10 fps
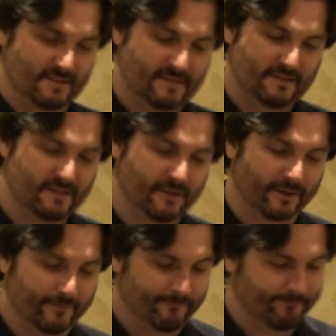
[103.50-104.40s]
it says
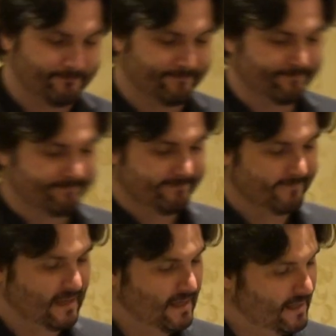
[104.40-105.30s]
here.
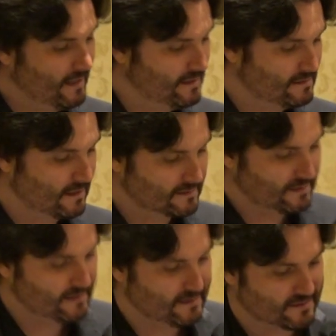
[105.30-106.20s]

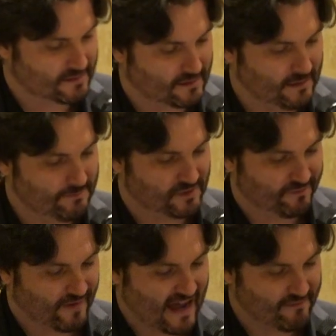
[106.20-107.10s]
Inductees. Keep to
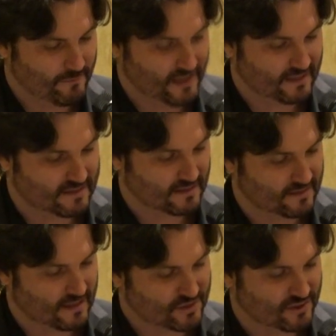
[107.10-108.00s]
5 minutes
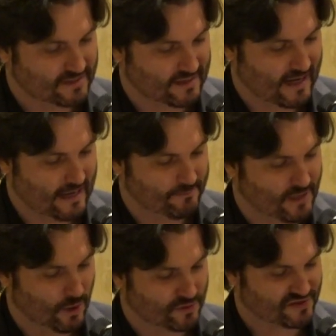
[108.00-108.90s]
induction
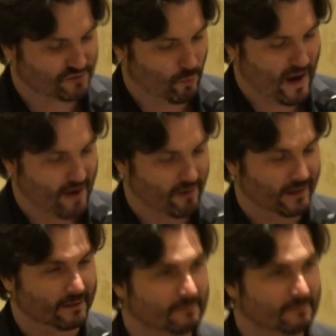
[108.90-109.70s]
time, no swearing.